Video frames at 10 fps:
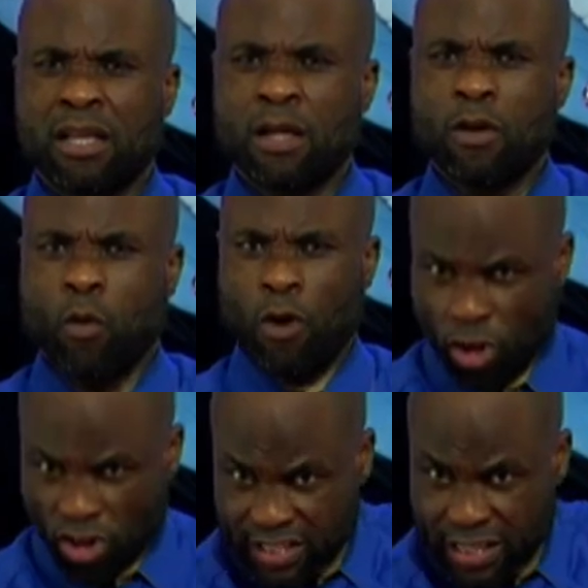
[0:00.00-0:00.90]
What
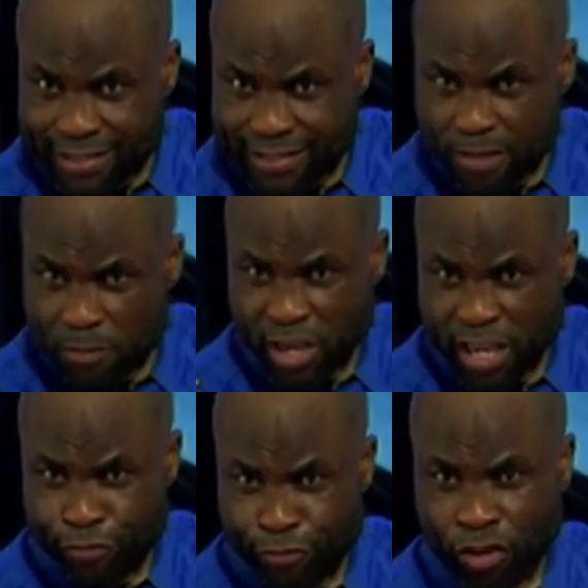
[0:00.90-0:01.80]
does this mean
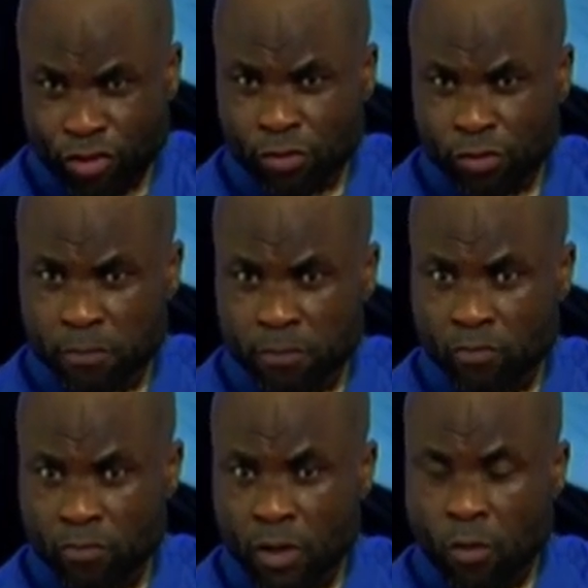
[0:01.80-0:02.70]
for you?
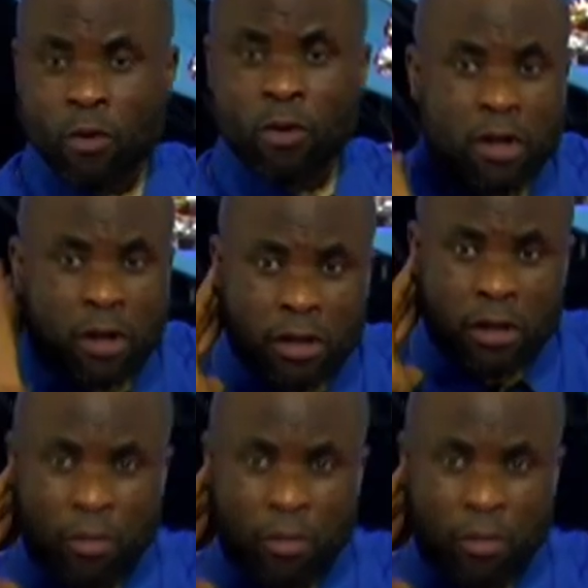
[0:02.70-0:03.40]
Come